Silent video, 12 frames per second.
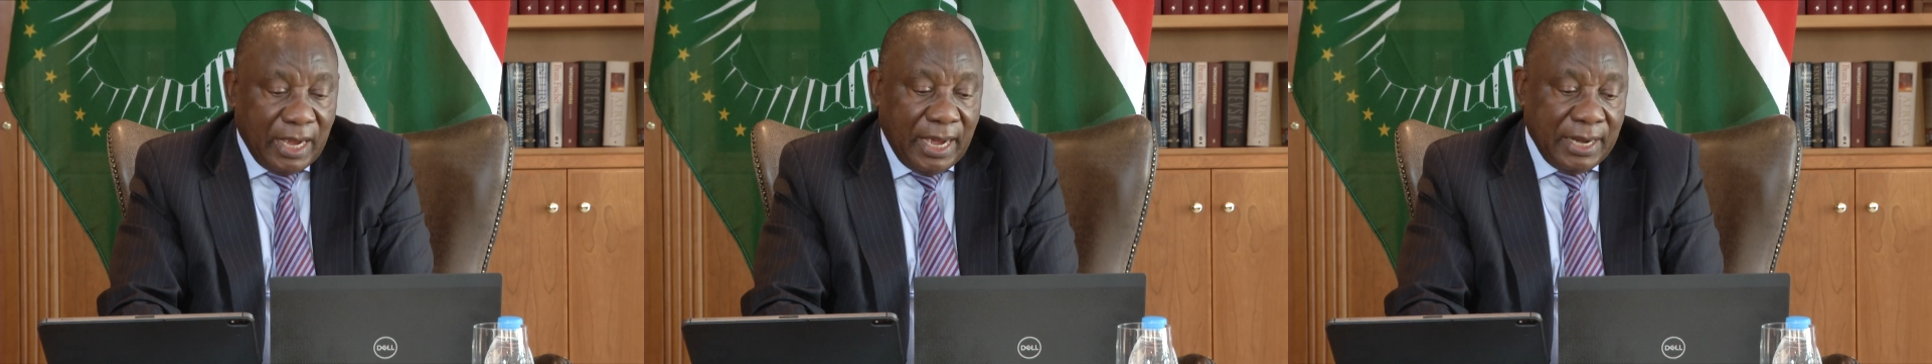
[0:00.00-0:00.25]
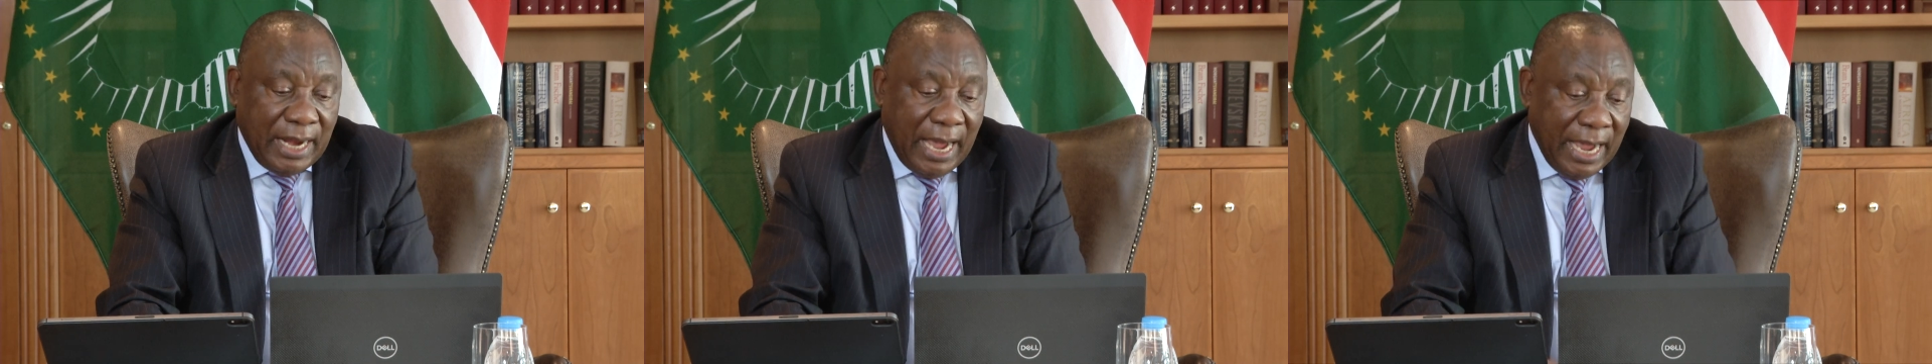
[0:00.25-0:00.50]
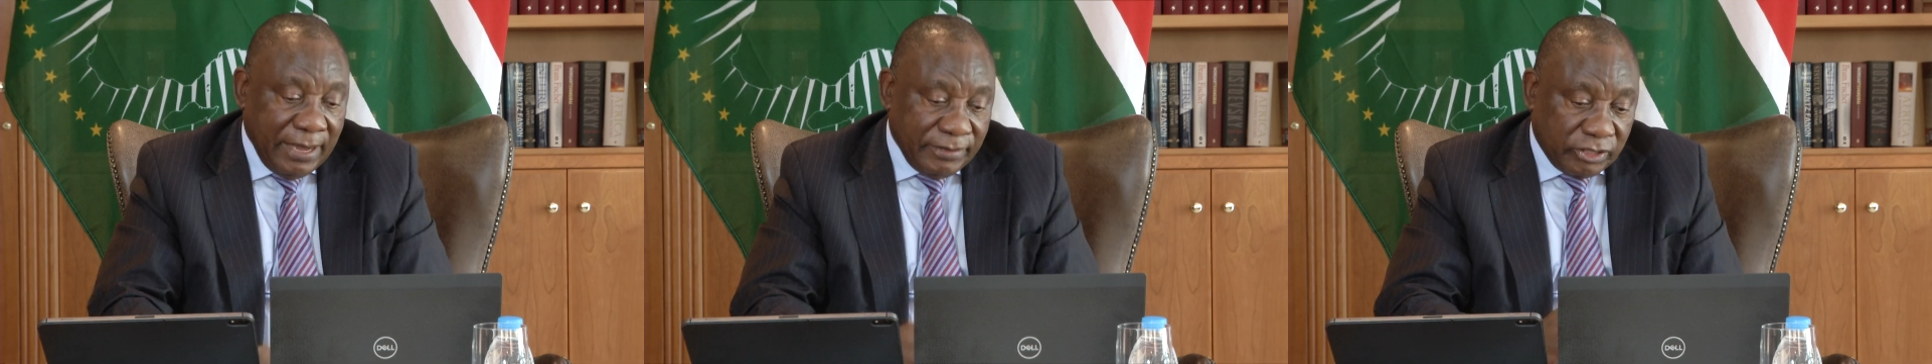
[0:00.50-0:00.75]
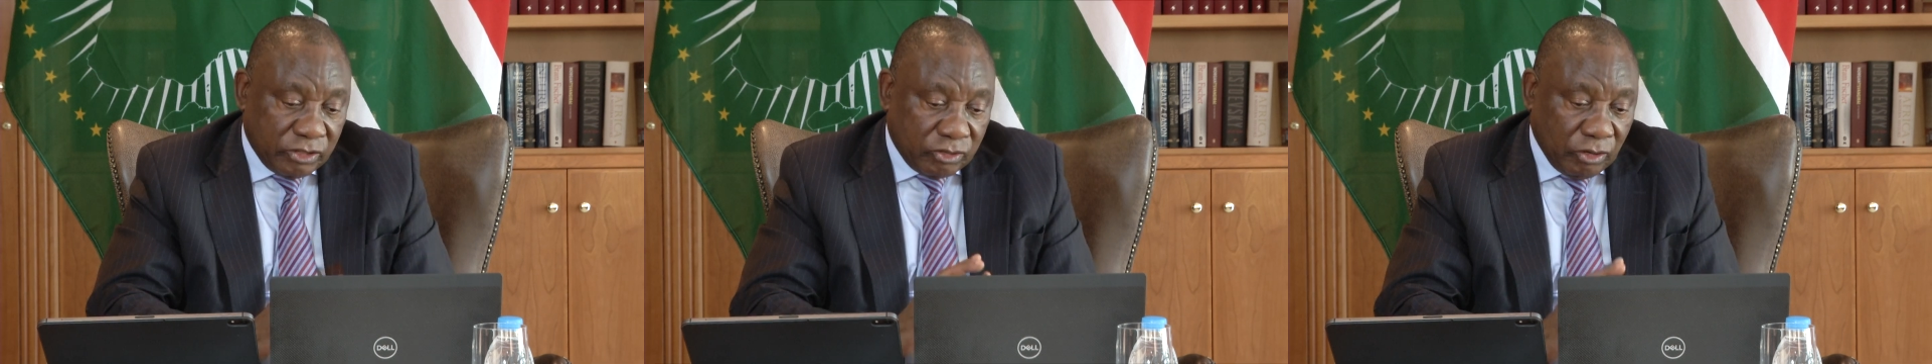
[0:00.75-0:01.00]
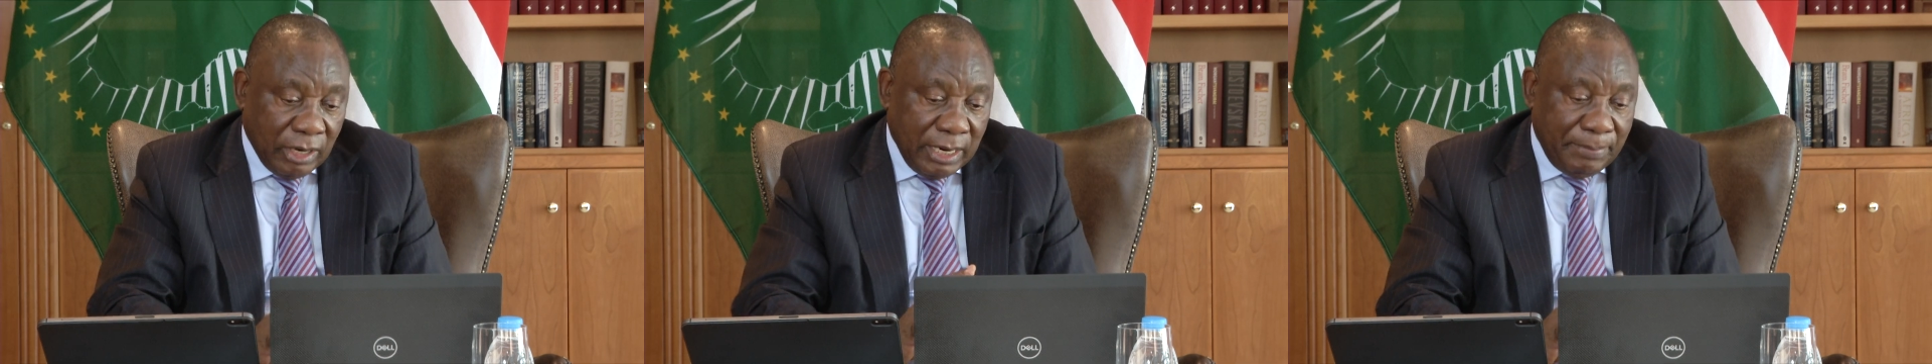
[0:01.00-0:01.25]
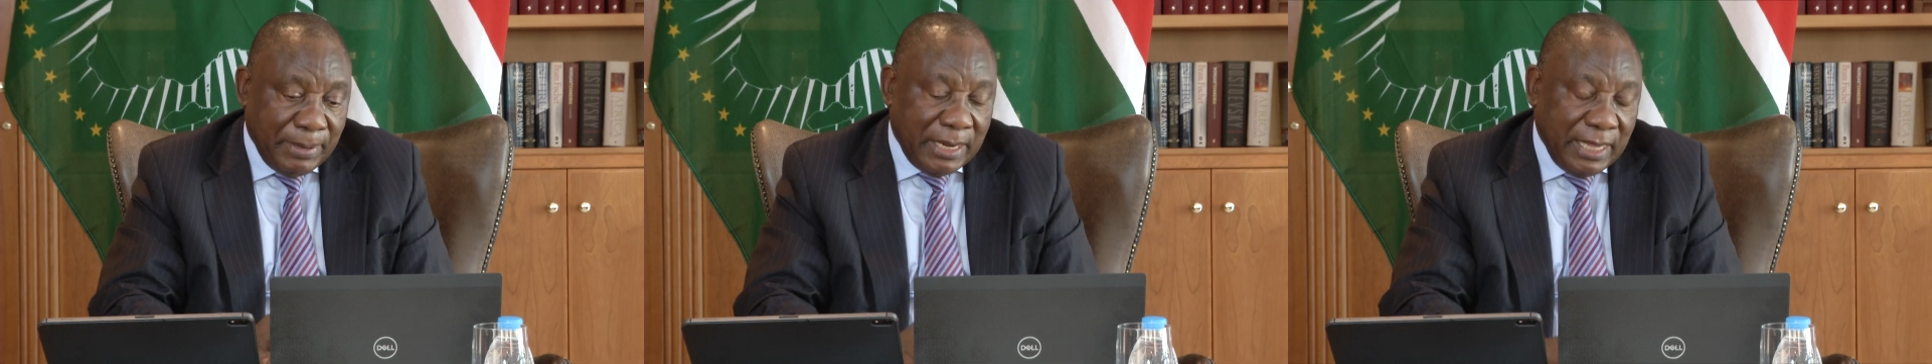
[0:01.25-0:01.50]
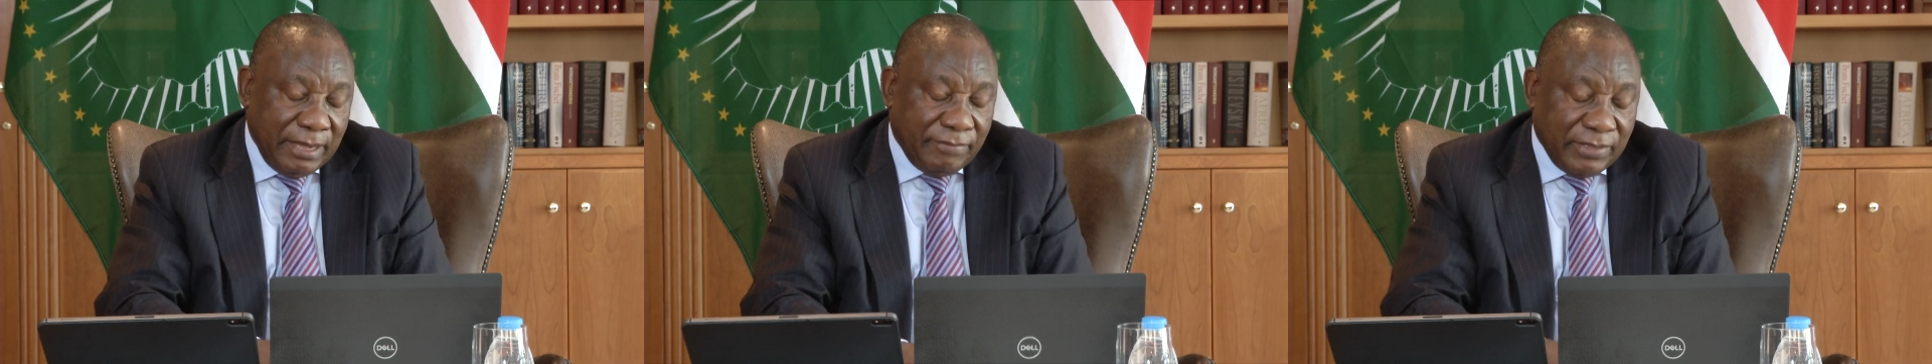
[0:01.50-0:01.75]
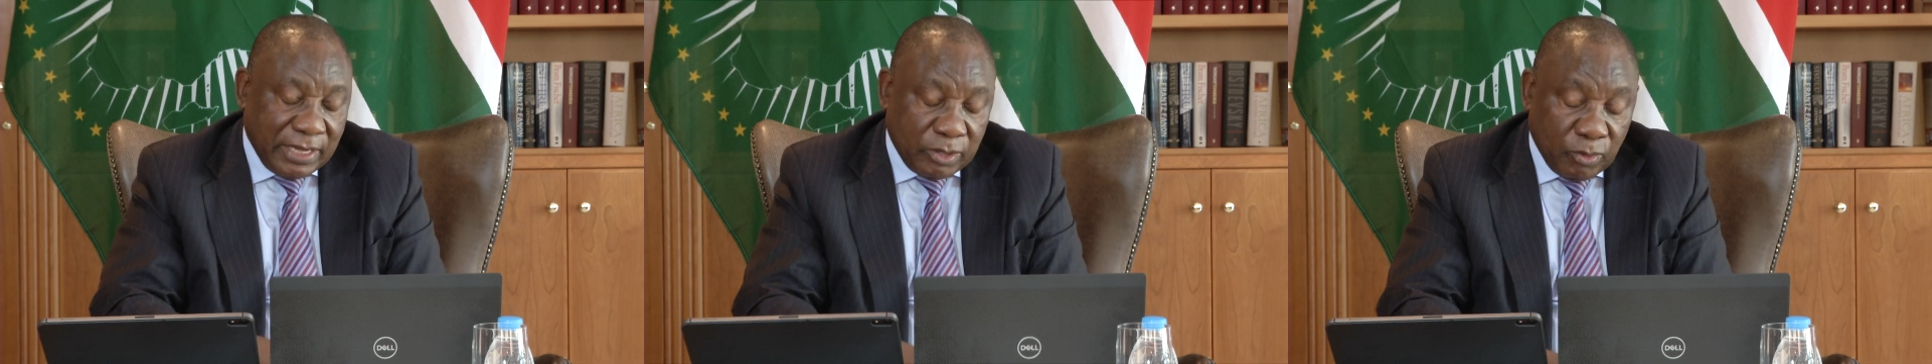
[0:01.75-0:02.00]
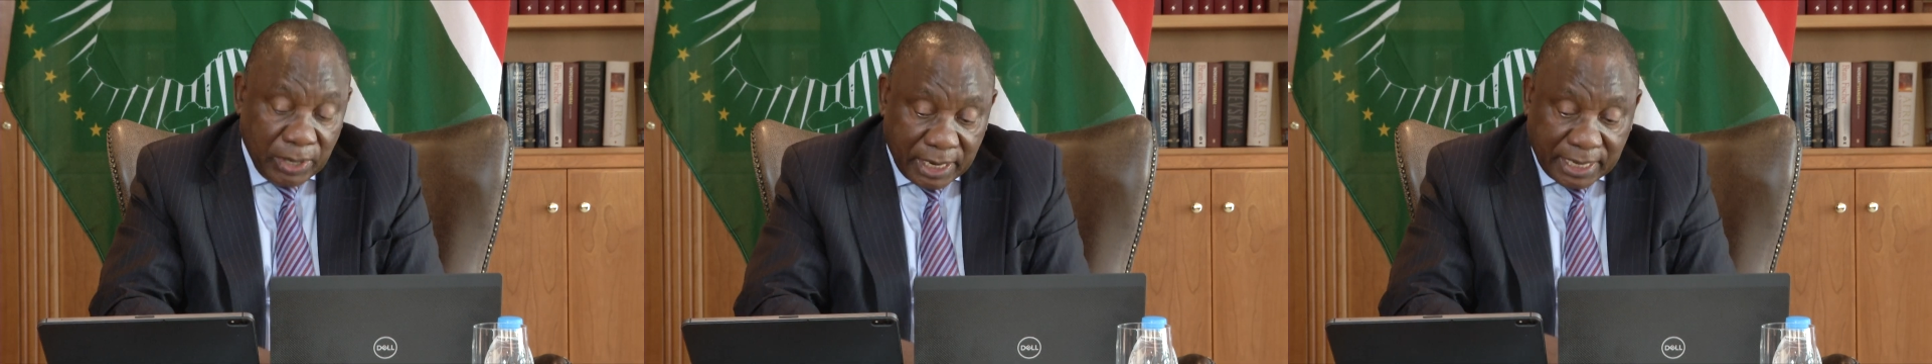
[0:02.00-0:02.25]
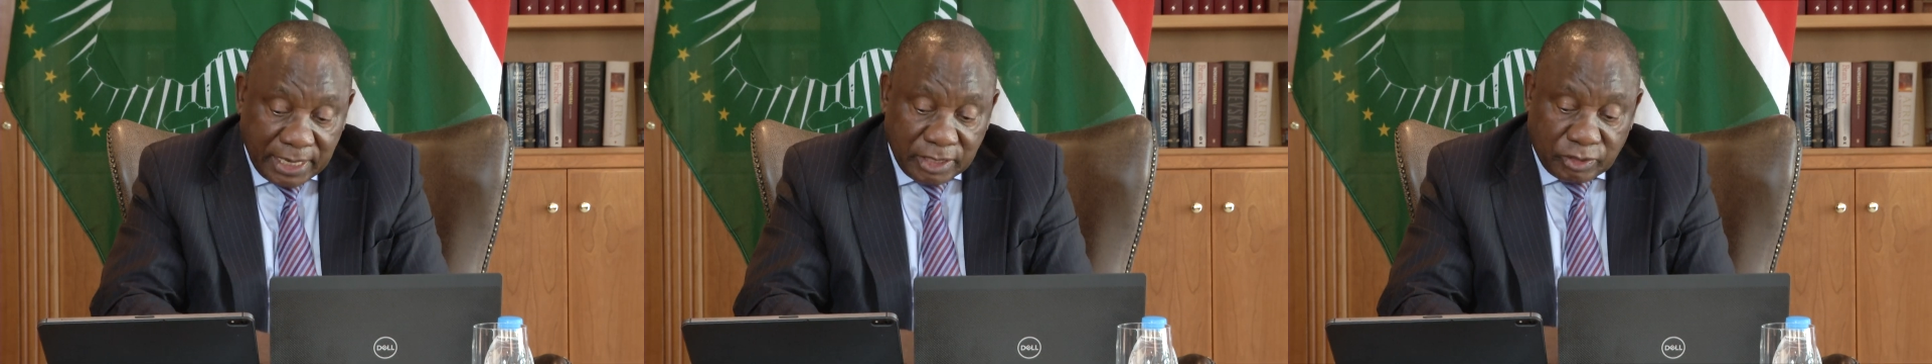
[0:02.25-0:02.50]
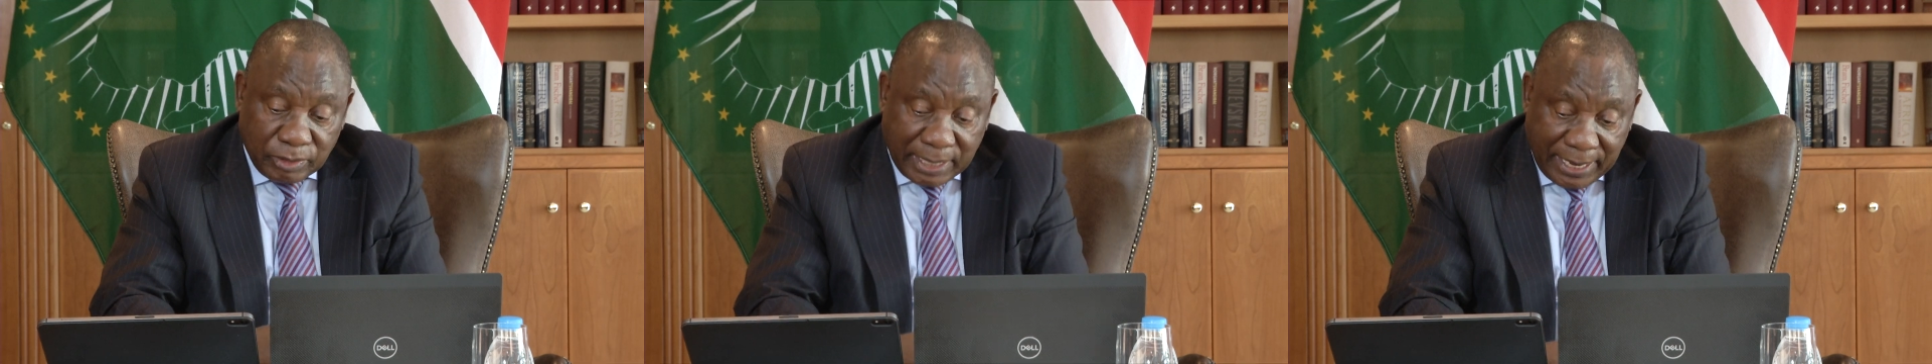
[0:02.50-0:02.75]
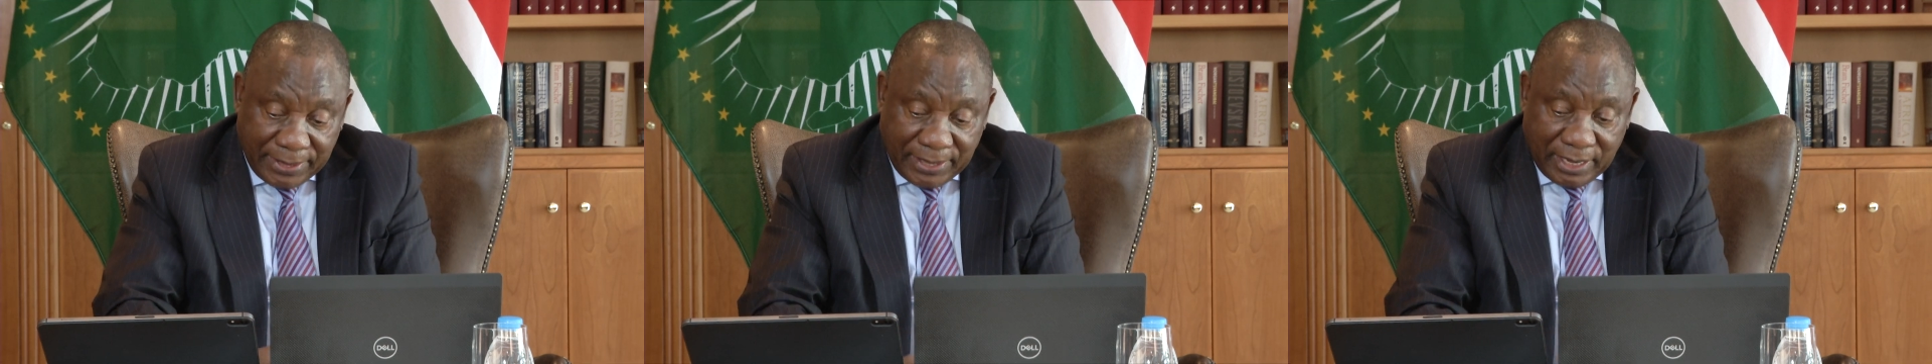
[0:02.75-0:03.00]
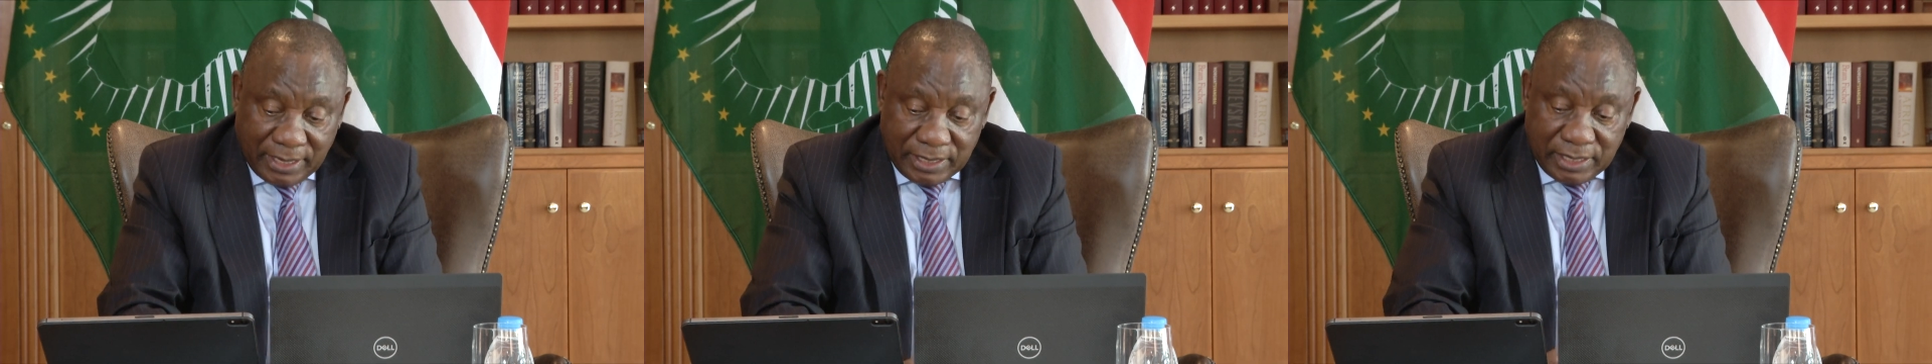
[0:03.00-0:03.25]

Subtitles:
And I strongly believe that working together,